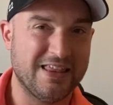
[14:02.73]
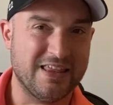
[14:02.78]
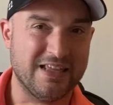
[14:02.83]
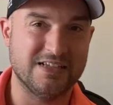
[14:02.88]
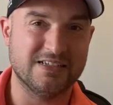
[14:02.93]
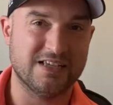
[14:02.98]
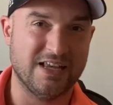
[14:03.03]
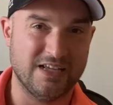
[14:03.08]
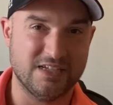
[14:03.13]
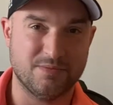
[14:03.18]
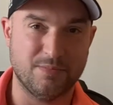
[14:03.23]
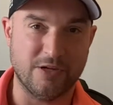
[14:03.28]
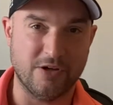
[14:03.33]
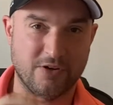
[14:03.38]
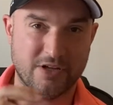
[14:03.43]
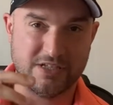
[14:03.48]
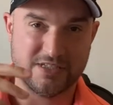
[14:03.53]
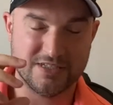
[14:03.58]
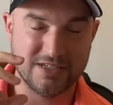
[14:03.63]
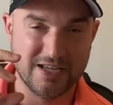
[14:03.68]
things, let's be
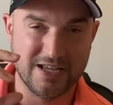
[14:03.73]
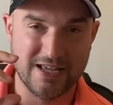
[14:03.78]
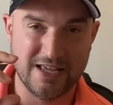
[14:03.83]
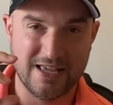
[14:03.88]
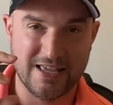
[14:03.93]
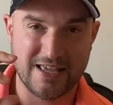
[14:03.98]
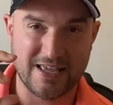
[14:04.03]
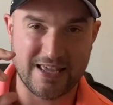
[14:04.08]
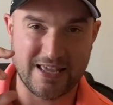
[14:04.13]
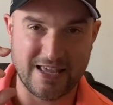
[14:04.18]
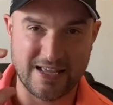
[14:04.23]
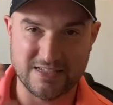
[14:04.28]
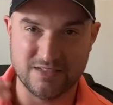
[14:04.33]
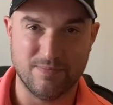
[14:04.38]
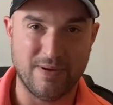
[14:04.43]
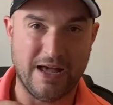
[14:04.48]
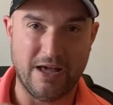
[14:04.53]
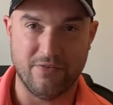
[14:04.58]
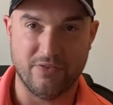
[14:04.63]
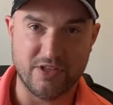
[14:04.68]
honest, is
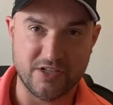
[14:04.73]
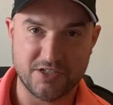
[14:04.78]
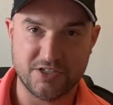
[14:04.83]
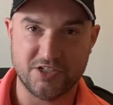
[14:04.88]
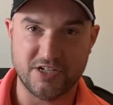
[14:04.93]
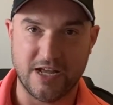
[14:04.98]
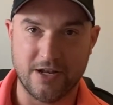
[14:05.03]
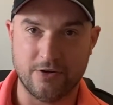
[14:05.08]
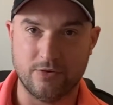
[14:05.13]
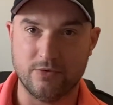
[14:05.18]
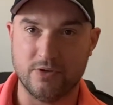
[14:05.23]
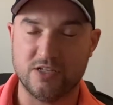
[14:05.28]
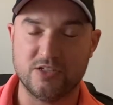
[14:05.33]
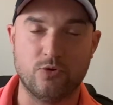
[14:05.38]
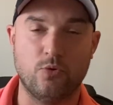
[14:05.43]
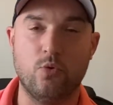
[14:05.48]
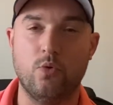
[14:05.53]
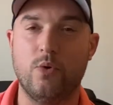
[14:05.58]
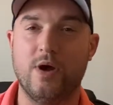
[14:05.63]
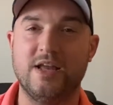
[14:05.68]
about this channel. It's
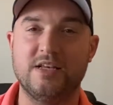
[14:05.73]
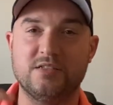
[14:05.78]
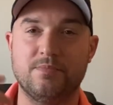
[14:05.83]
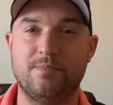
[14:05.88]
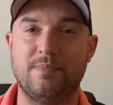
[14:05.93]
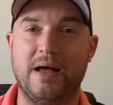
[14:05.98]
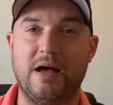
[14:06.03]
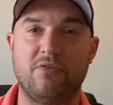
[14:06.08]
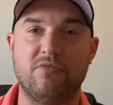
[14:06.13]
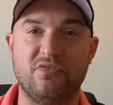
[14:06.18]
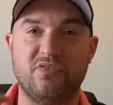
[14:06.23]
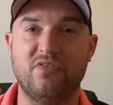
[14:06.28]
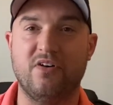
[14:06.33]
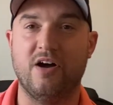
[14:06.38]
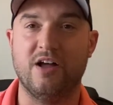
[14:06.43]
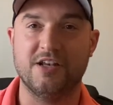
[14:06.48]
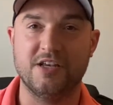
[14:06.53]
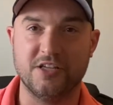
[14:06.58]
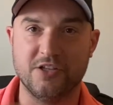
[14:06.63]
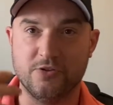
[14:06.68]
always about
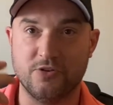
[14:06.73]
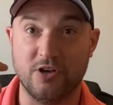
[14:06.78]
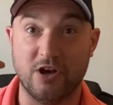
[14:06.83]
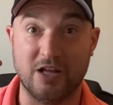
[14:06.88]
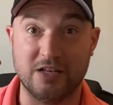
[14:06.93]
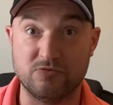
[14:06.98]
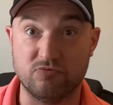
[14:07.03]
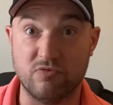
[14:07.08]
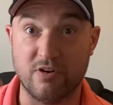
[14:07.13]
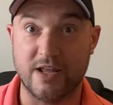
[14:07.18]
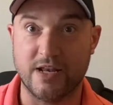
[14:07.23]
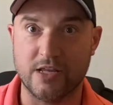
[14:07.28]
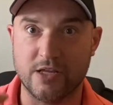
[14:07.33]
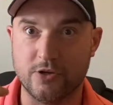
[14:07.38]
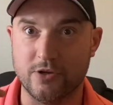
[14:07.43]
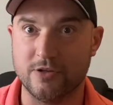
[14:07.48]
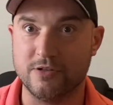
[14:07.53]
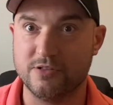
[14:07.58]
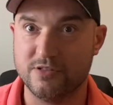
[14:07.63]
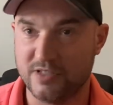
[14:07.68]
finding you guys really
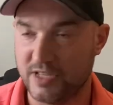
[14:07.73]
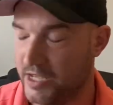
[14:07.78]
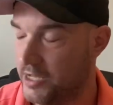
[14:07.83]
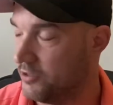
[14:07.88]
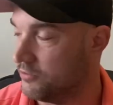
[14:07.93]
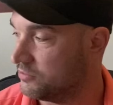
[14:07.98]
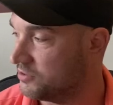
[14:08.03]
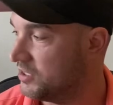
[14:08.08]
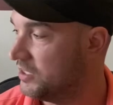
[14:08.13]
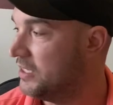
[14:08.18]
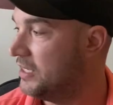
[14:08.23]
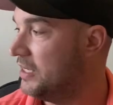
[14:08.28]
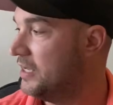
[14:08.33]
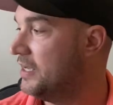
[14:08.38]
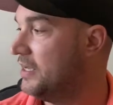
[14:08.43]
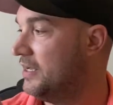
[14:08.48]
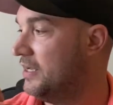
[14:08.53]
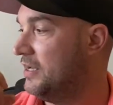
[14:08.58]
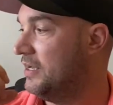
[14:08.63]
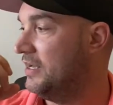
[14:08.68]
good deals.
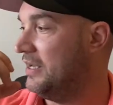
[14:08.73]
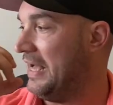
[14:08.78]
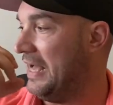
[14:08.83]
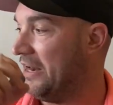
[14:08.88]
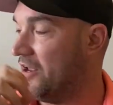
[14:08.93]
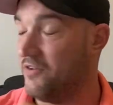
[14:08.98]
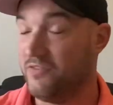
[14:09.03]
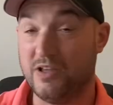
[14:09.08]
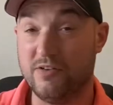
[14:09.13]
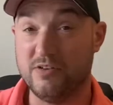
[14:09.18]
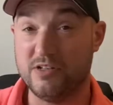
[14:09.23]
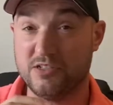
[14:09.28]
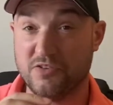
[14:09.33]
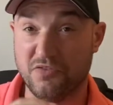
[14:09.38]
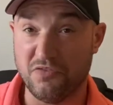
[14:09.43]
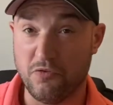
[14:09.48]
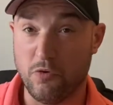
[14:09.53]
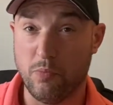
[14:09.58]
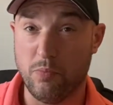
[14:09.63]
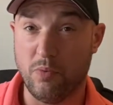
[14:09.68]
And I've given this a
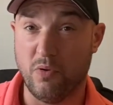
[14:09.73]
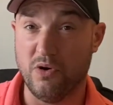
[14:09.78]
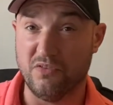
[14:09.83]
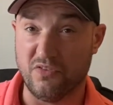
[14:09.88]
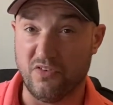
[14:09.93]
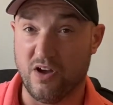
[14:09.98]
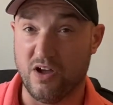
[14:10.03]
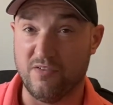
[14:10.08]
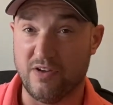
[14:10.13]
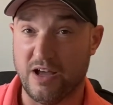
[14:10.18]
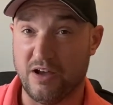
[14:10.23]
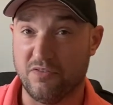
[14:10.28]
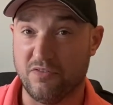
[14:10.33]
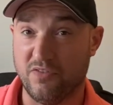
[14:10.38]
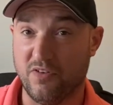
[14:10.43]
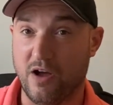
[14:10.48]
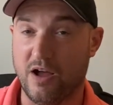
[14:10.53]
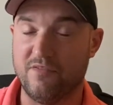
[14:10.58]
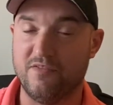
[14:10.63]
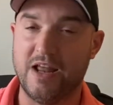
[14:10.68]
4.5 out of
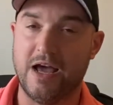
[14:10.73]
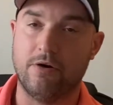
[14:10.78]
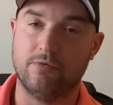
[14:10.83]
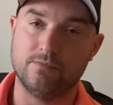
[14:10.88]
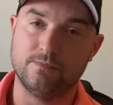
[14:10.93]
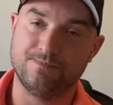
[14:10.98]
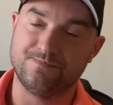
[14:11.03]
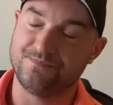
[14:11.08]
5. Now,